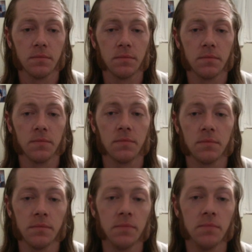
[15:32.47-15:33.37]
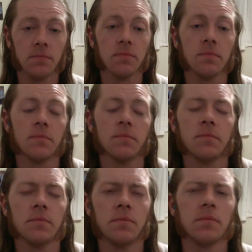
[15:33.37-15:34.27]

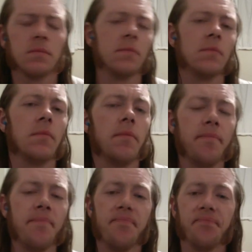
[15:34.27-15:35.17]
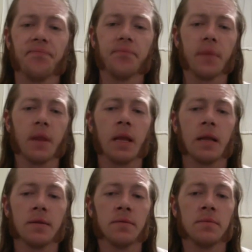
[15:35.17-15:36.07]

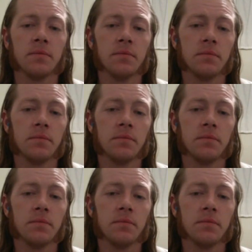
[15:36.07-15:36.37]
[no speech]